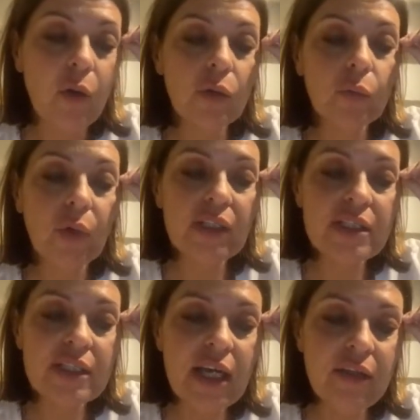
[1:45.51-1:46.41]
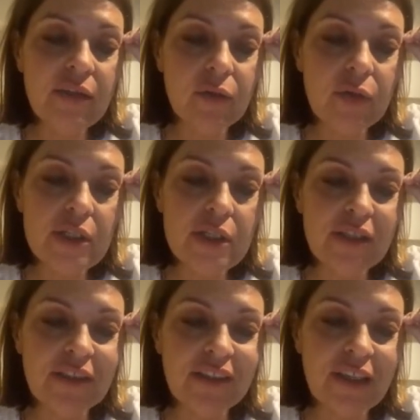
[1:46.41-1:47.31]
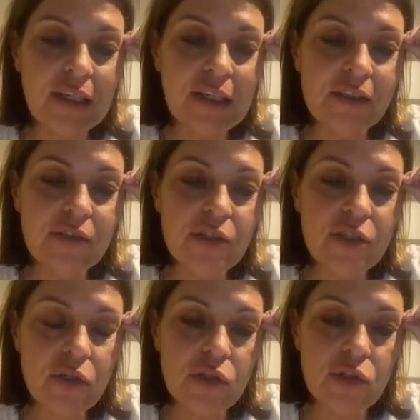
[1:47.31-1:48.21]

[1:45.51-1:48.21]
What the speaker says: On one side, there is an insert